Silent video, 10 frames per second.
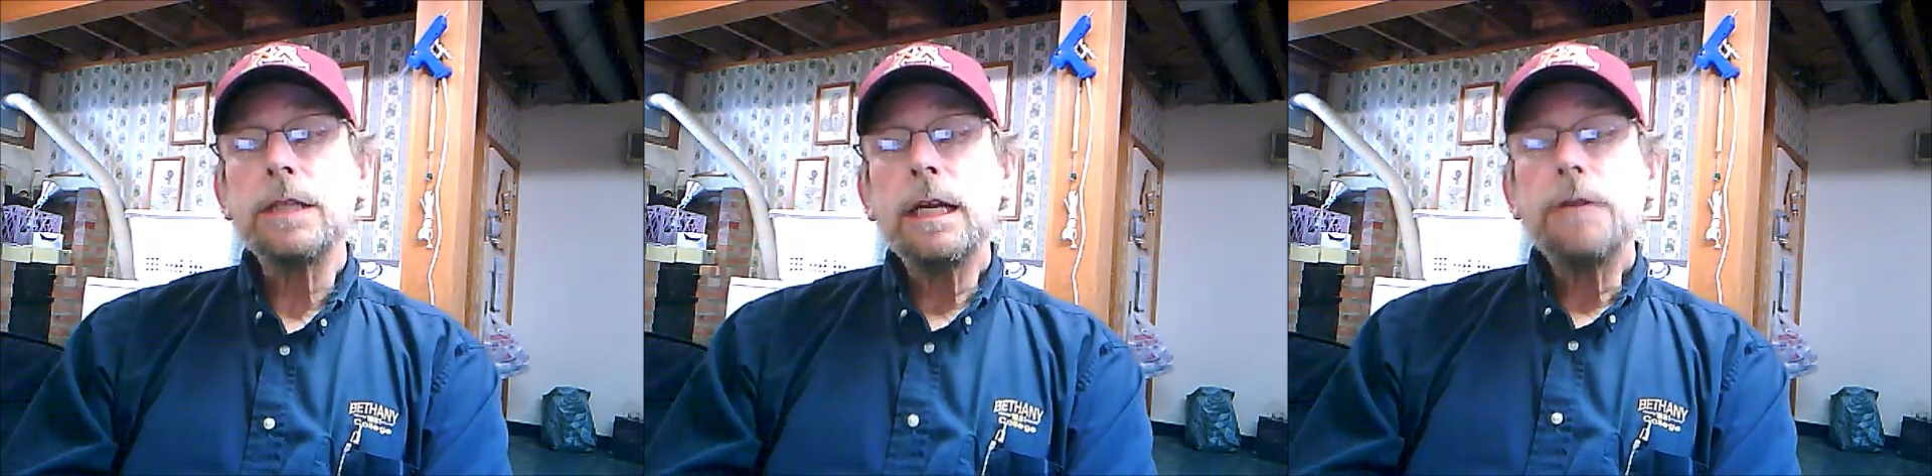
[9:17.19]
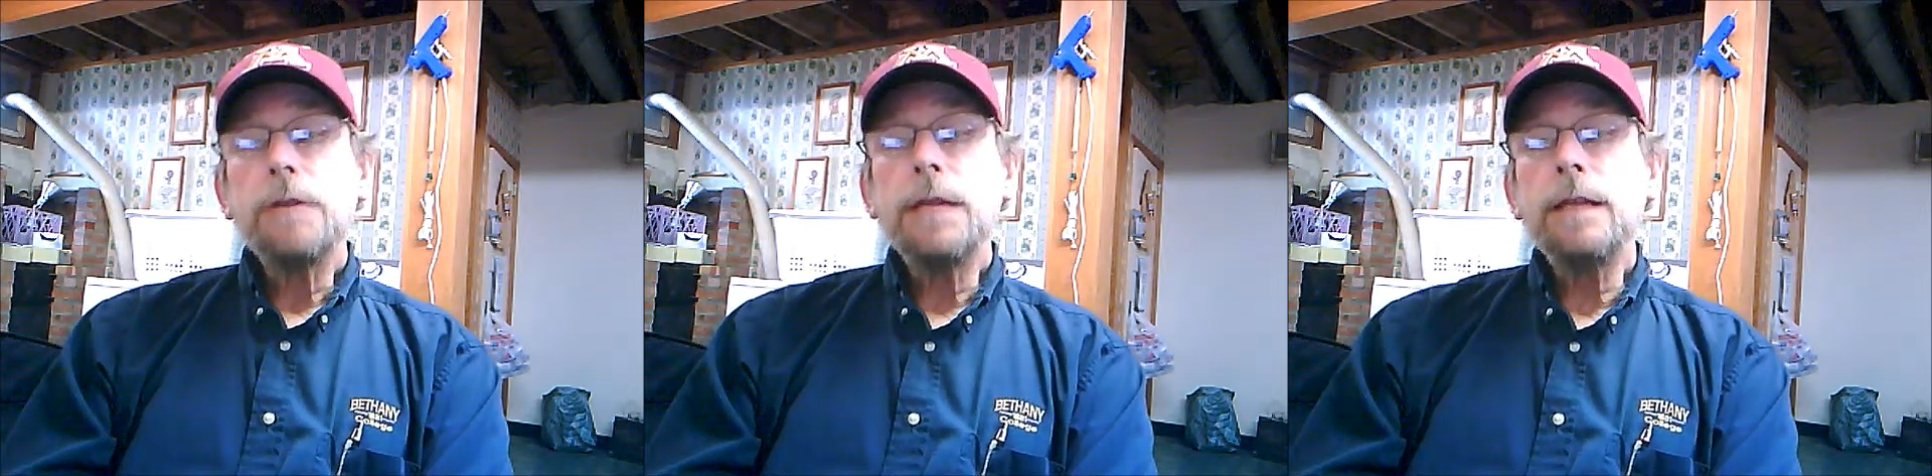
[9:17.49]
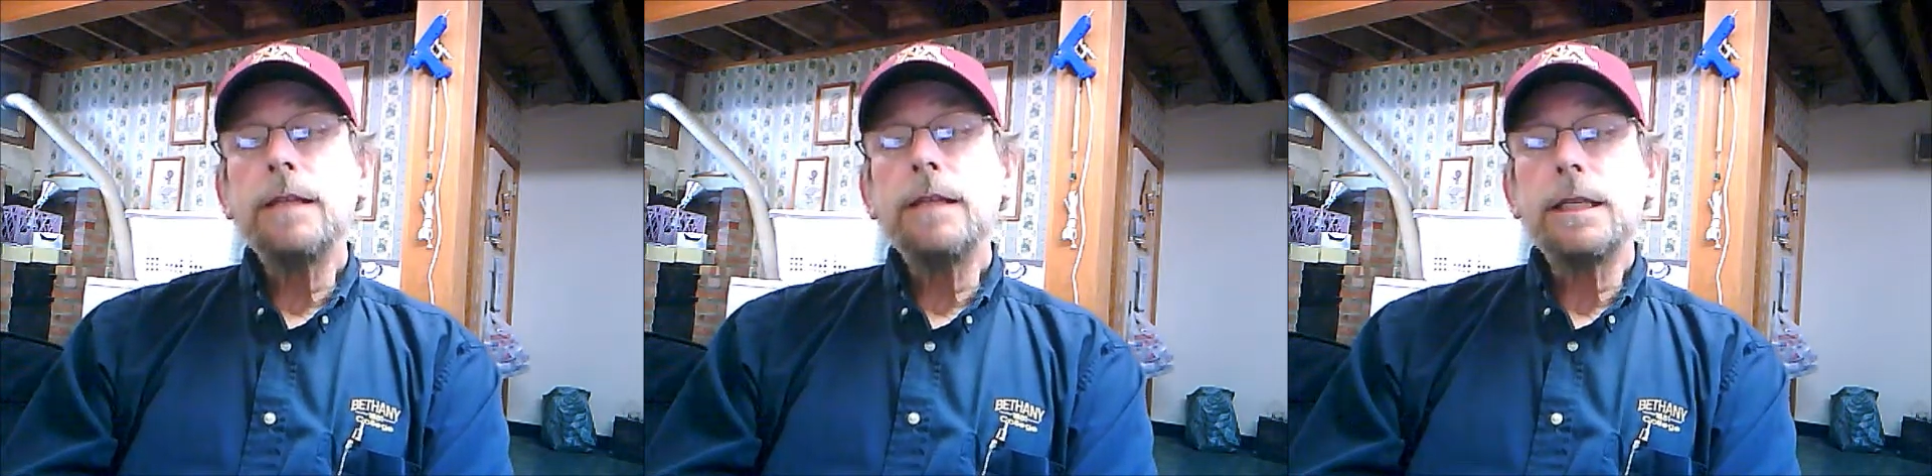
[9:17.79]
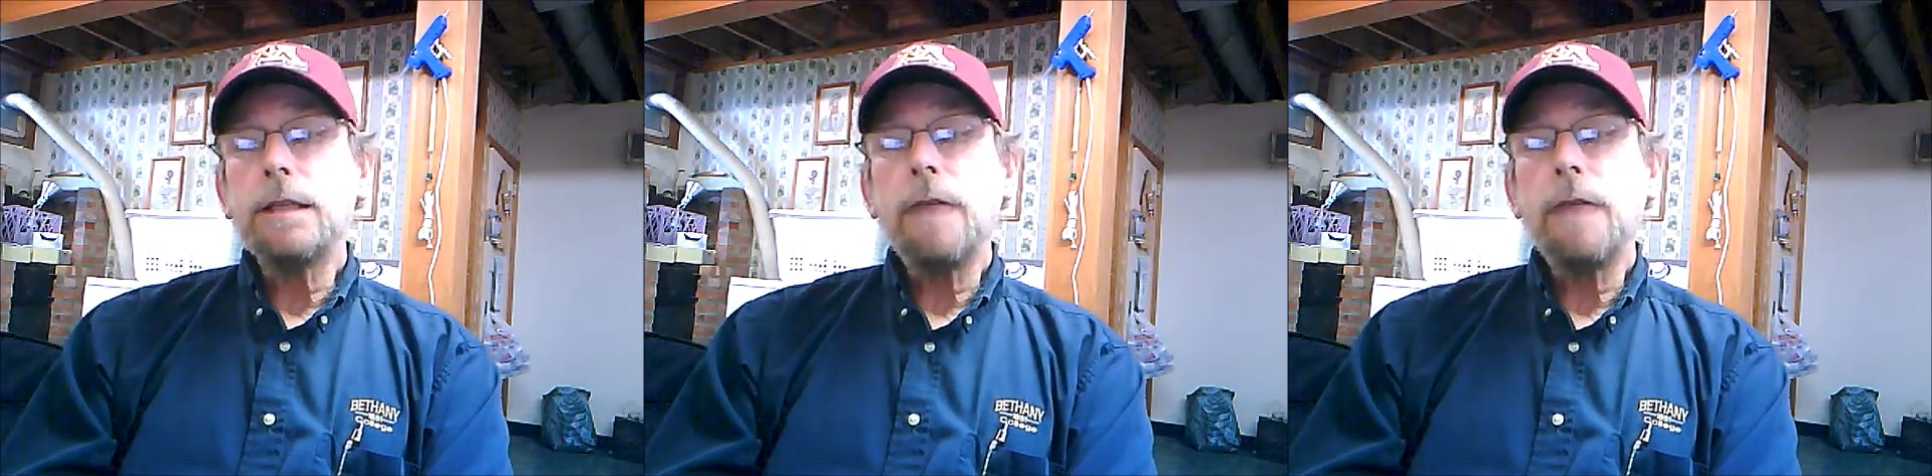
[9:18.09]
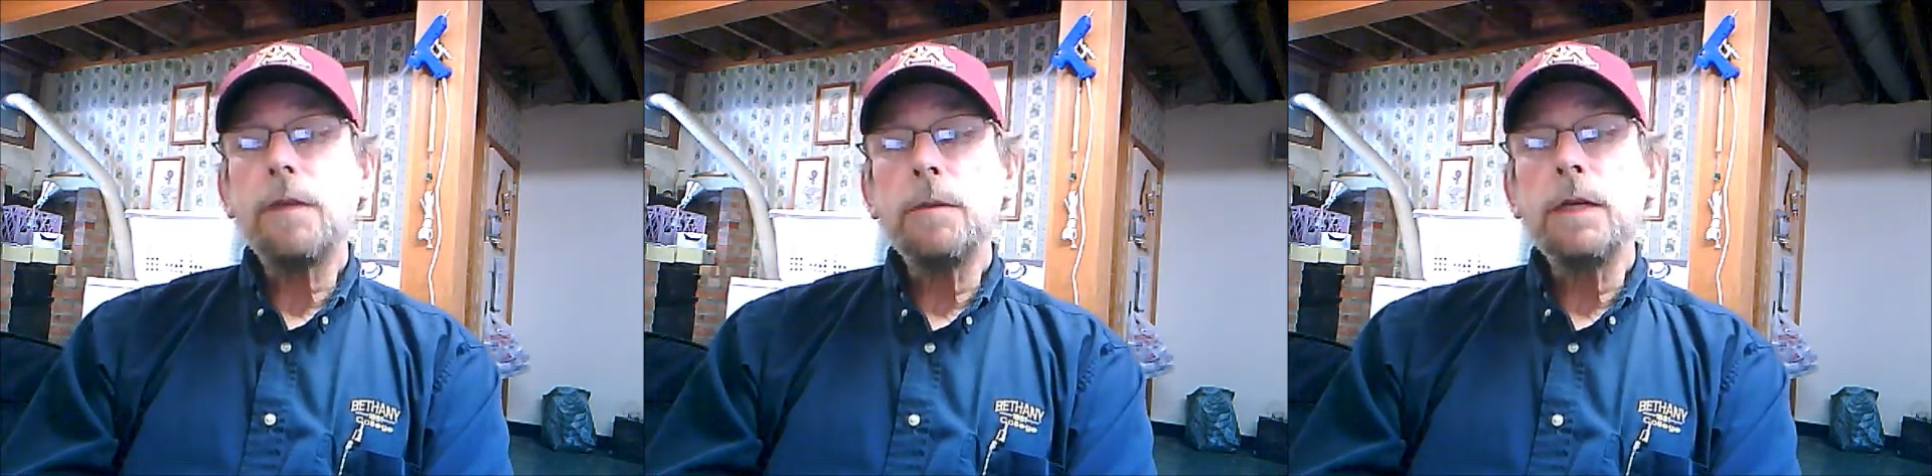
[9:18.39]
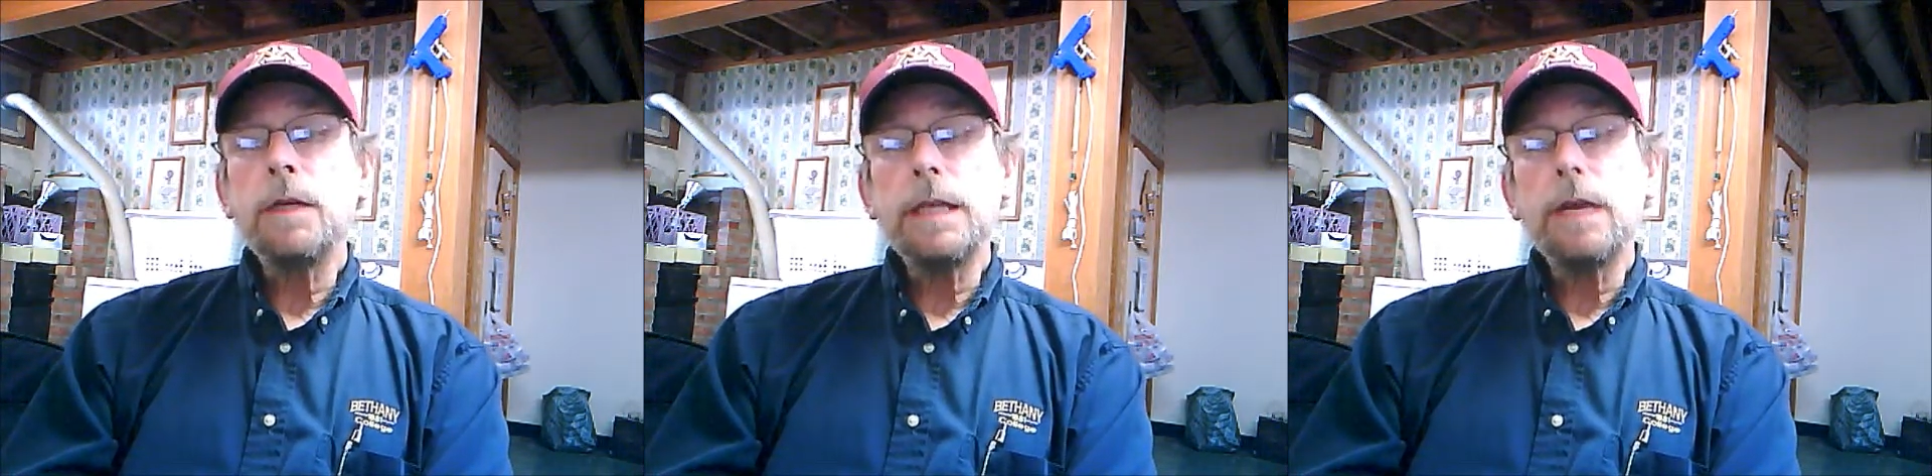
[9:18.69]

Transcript: thinking that the deaf community